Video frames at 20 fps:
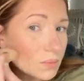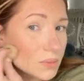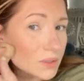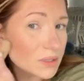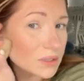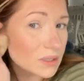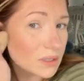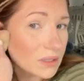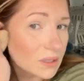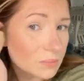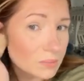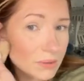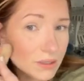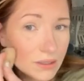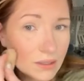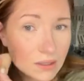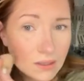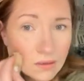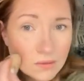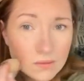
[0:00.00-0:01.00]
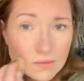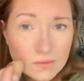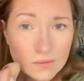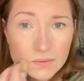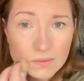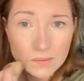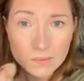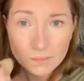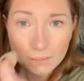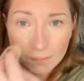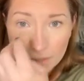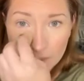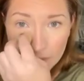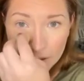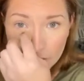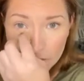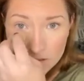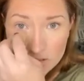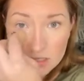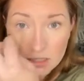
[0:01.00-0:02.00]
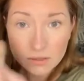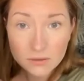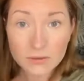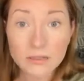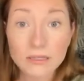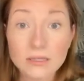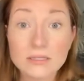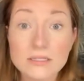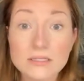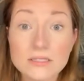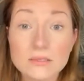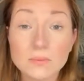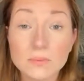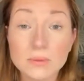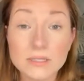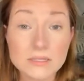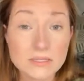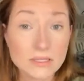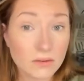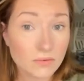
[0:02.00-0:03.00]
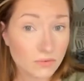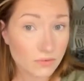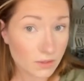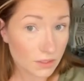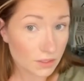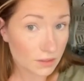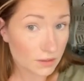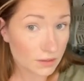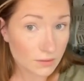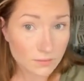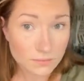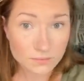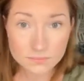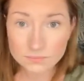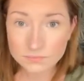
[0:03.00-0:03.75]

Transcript: but keeping those areas specific.